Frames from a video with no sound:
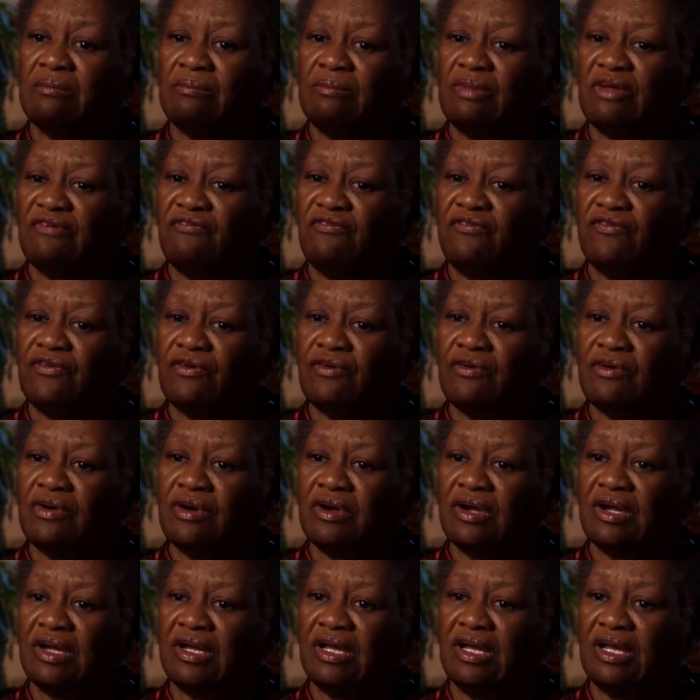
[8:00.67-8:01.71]

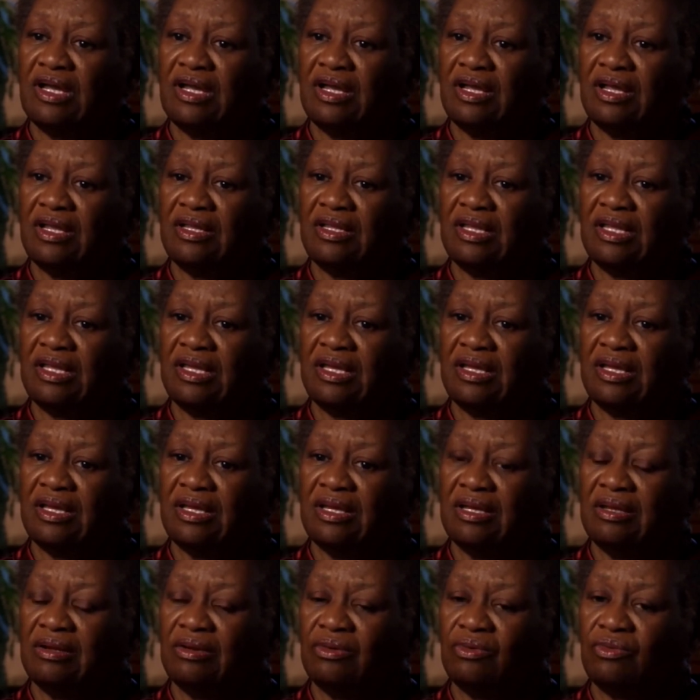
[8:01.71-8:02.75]
before the
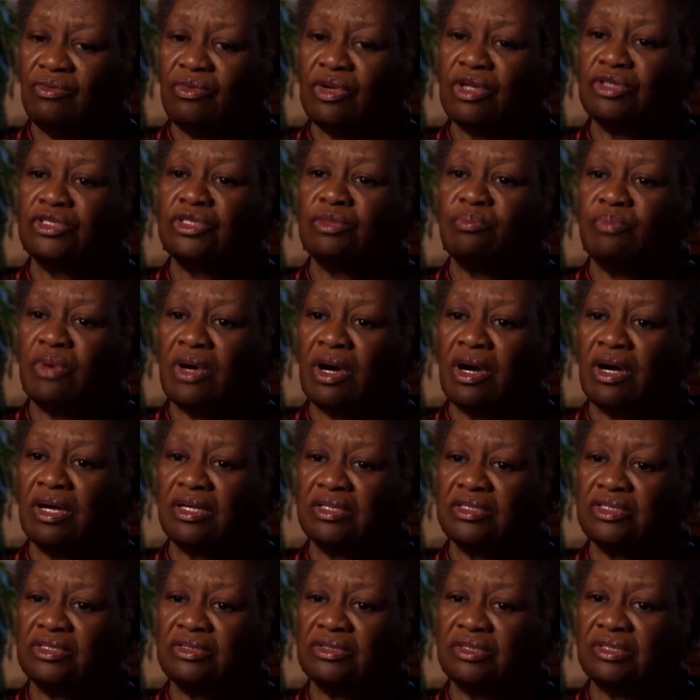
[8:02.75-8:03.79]
Rosa
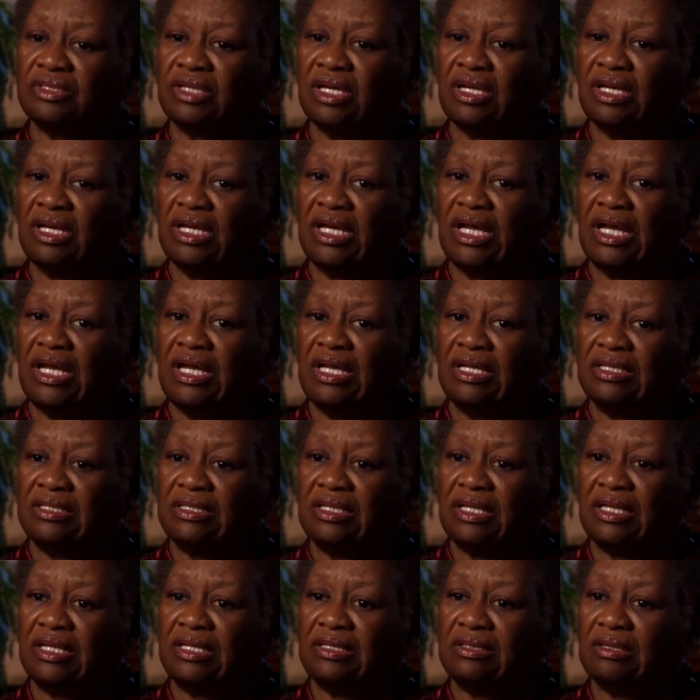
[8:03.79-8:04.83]
Parks or
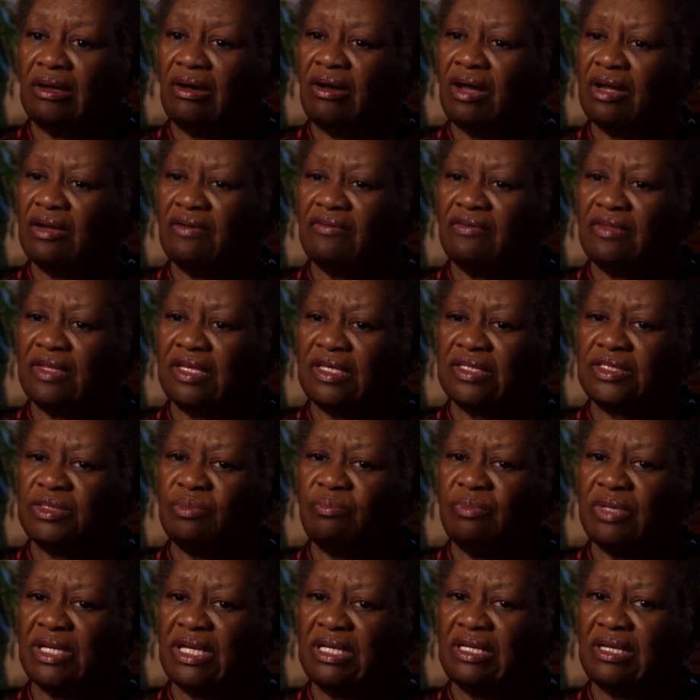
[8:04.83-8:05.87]
and all of this,
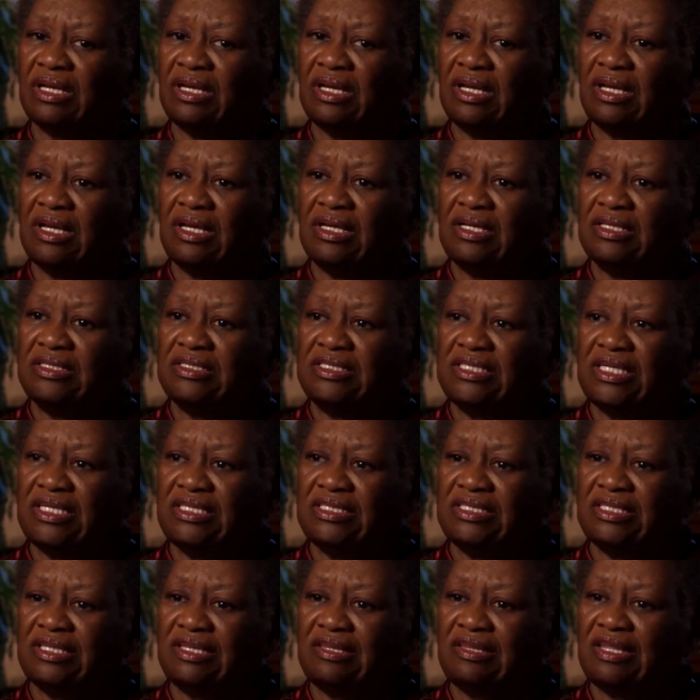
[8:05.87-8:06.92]
but
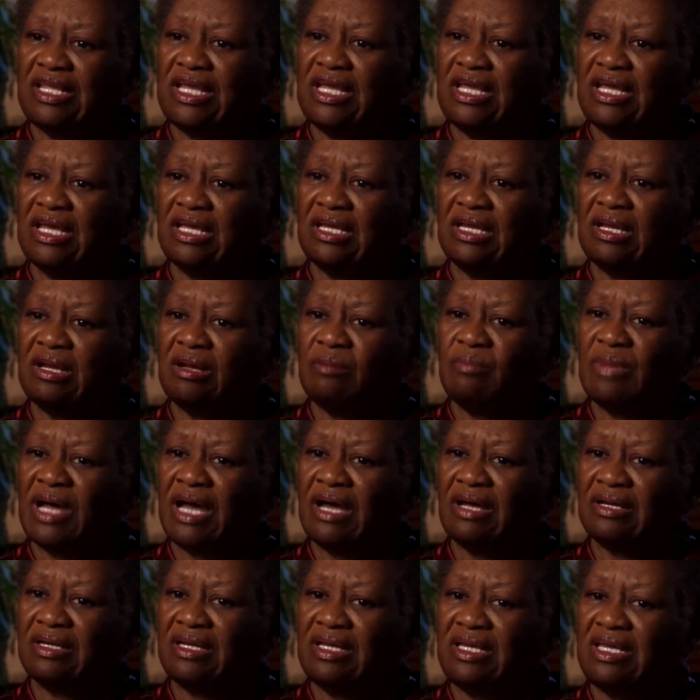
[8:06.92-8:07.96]
just thinking
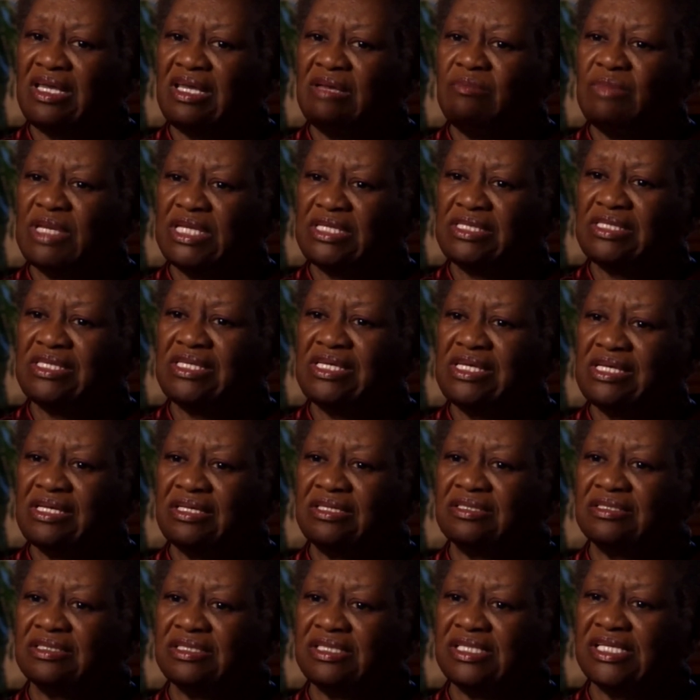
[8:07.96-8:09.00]
about Emmett
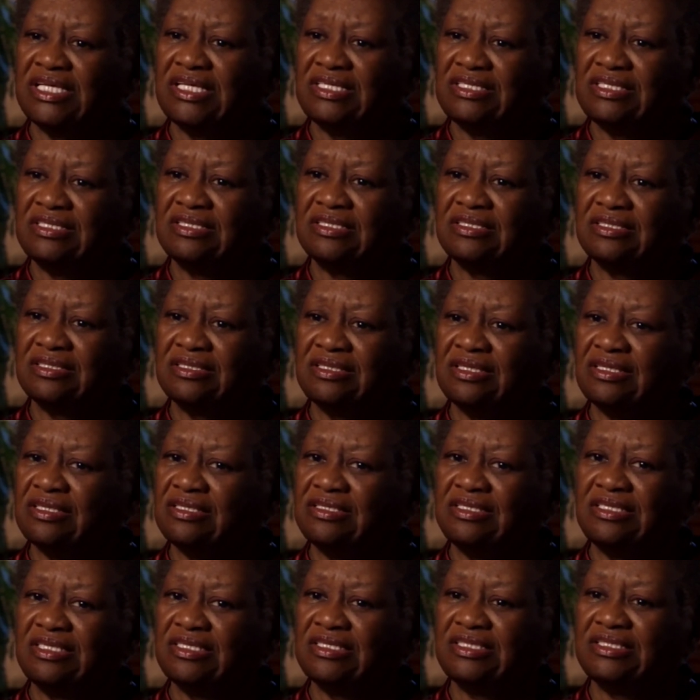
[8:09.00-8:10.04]
Till's lynching
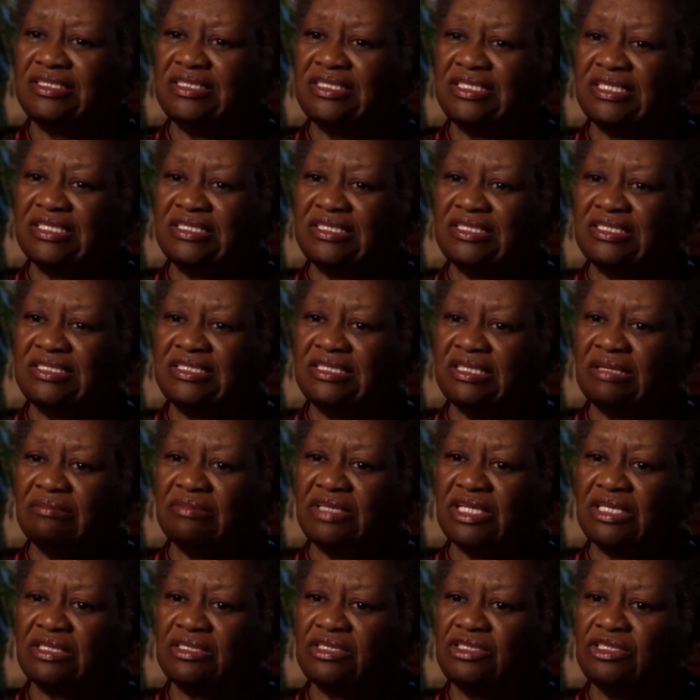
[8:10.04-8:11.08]
just did
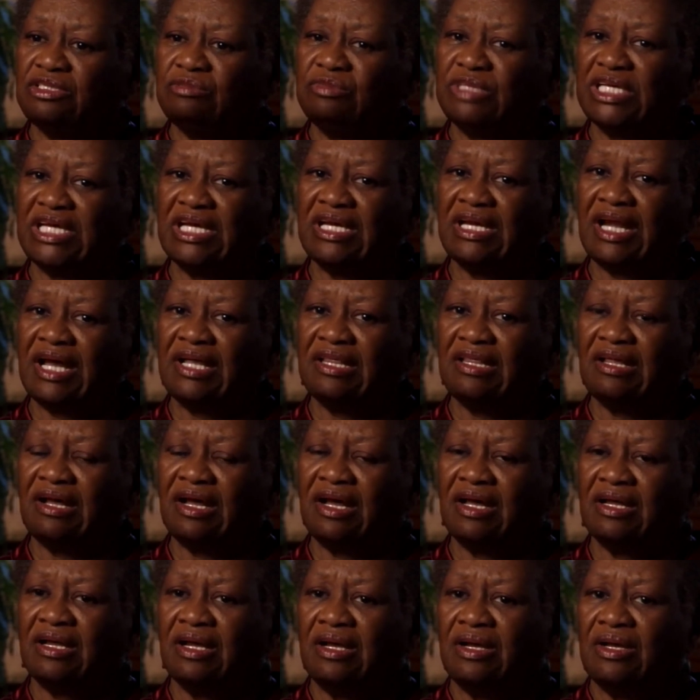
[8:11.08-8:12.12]
something to me, and I
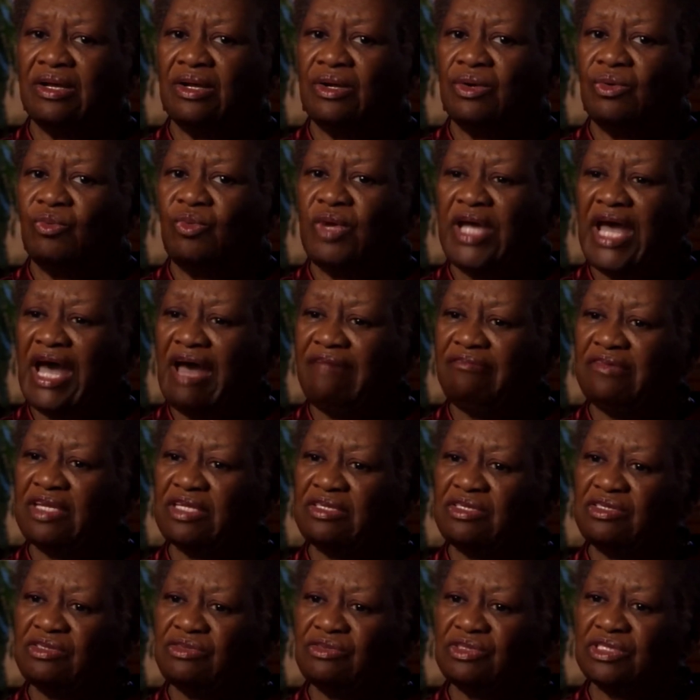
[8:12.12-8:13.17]
thought, we have to
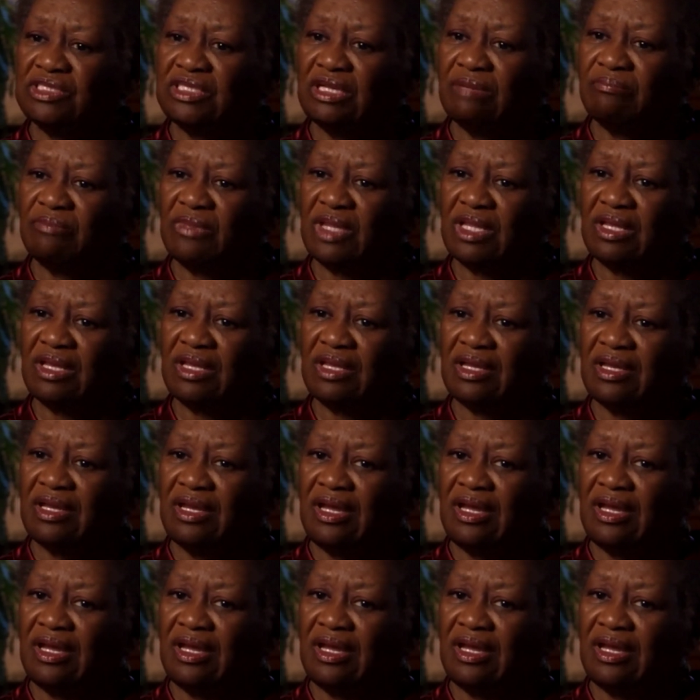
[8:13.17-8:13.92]
do something.